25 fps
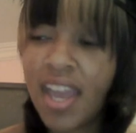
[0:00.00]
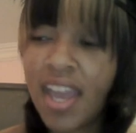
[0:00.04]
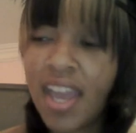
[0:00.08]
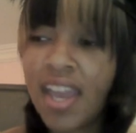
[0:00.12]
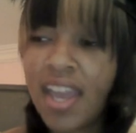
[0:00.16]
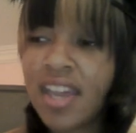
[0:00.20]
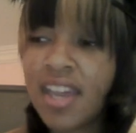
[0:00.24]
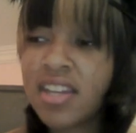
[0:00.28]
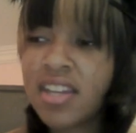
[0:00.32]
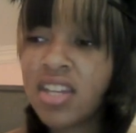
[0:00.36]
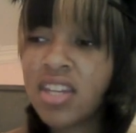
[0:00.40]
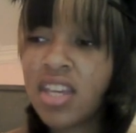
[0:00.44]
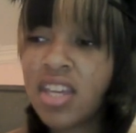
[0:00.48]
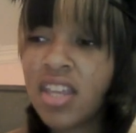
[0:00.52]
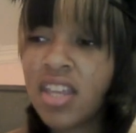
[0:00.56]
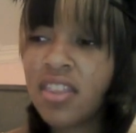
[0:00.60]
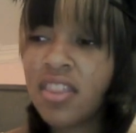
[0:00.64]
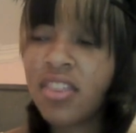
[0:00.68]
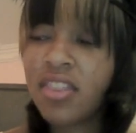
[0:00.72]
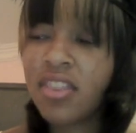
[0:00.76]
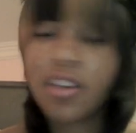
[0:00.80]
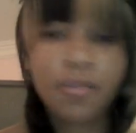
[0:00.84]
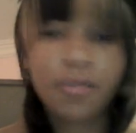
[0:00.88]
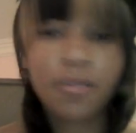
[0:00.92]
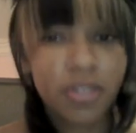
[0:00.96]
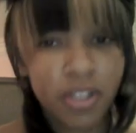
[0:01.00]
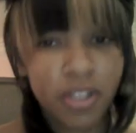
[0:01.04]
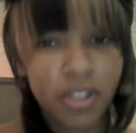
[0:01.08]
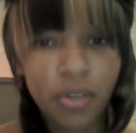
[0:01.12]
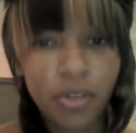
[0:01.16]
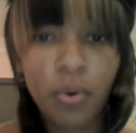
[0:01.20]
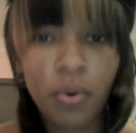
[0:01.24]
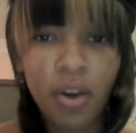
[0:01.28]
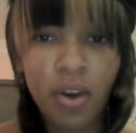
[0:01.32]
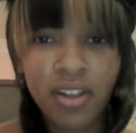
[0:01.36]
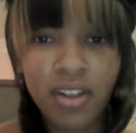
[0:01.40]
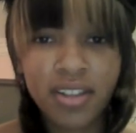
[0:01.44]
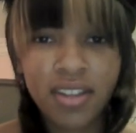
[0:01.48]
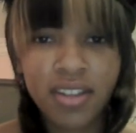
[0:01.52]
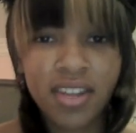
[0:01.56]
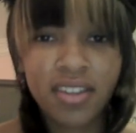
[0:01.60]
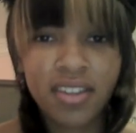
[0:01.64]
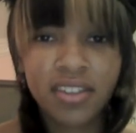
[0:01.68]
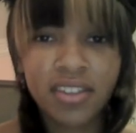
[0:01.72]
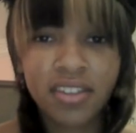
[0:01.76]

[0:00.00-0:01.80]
and they're good quality.